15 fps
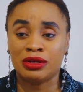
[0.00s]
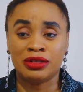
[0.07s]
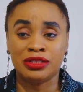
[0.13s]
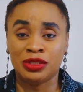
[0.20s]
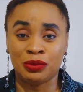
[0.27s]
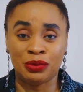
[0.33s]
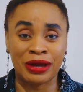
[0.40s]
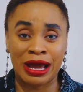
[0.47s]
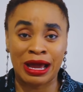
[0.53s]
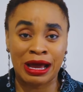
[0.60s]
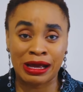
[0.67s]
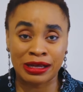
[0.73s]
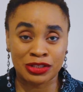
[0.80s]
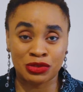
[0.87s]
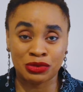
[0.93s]
the way I
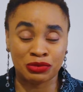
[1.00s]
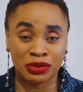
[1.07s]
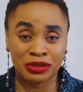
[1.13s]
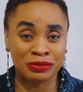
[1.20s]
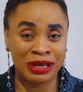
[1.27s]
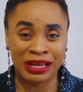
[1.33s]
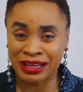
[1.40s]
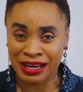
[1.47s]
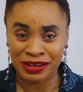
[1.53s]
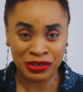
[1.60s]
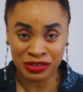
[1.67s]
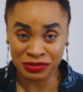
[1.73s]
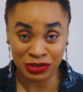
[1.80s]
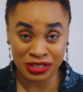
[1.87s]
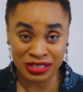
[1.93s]
asked you for it? Like, I
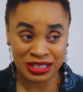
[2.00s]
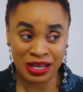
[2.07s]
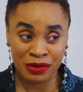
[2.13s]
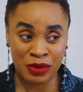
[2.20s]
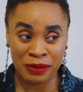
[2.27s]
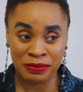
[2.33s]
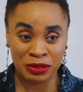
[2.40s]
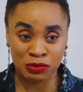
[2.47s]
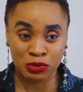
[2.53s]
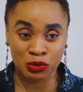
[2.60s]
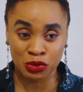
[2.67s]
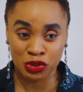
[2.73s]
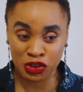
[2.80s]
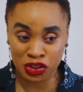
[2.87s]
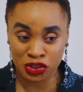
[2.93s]
don't even understand why people
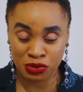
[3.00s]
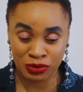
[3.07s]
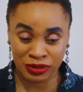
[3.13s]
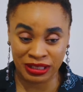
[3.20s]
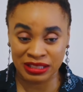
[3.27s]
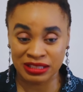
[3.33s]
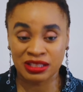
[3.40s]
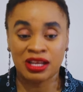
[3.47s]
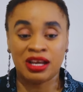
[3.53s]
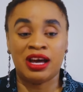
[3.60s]
would just do that.